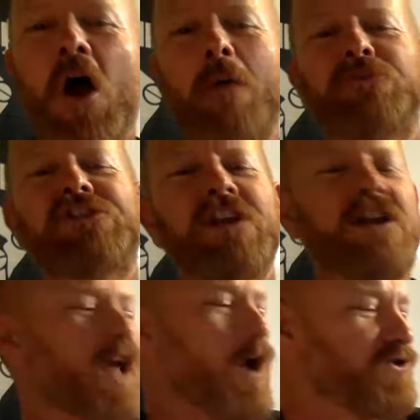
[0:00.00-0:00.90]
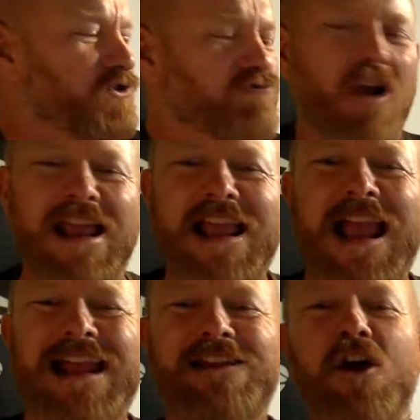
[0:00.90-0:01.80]
I'm just going to go straight
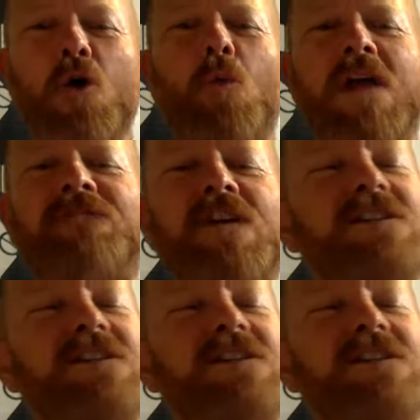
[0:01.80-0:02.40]
in with